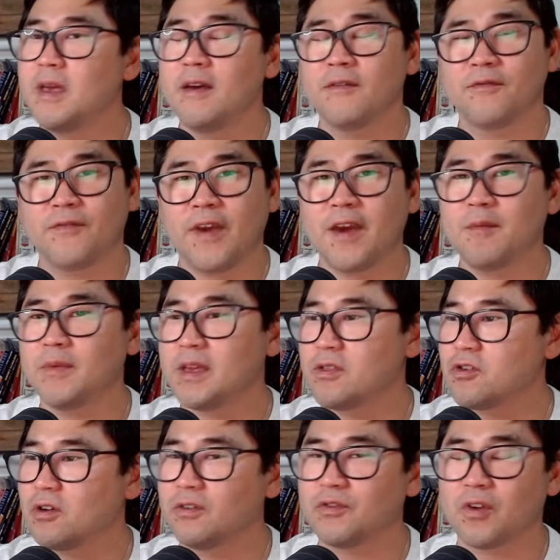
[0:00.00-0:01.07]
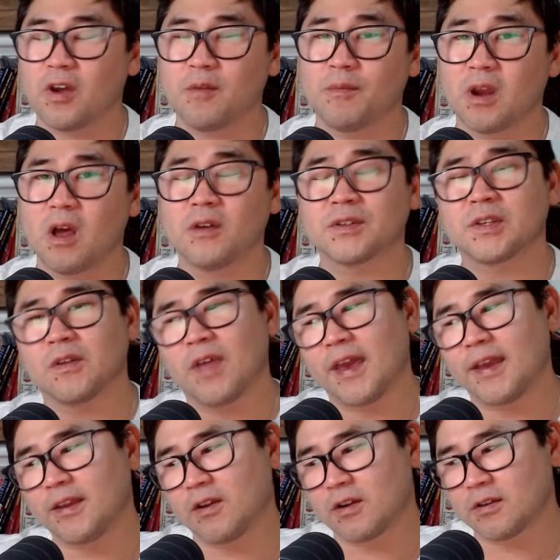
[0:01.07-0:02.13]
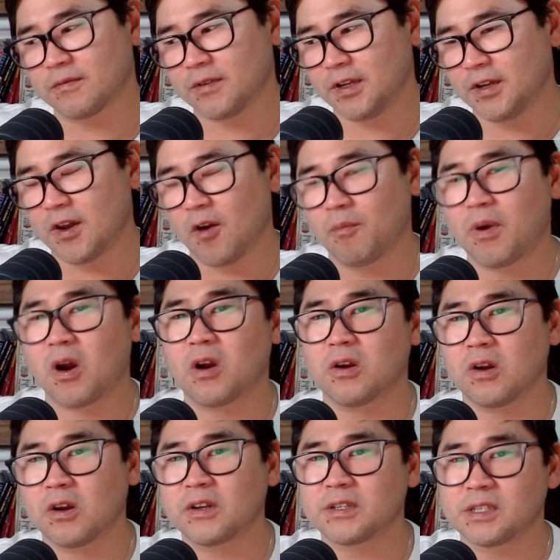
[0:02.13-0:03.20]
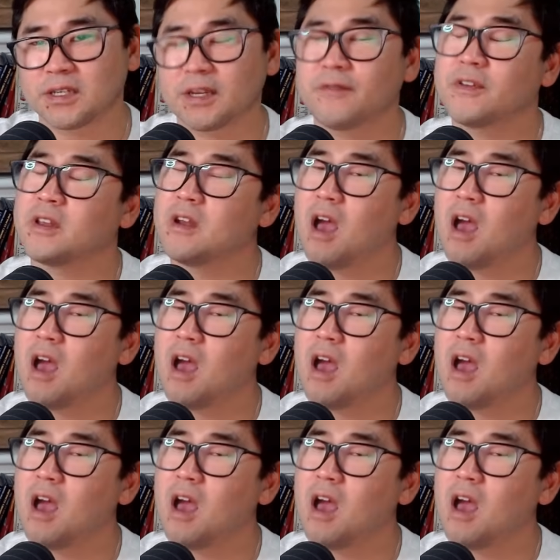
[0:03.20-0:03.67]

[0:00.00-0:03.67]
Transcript: family, children, but also like your, you know, partner, your significant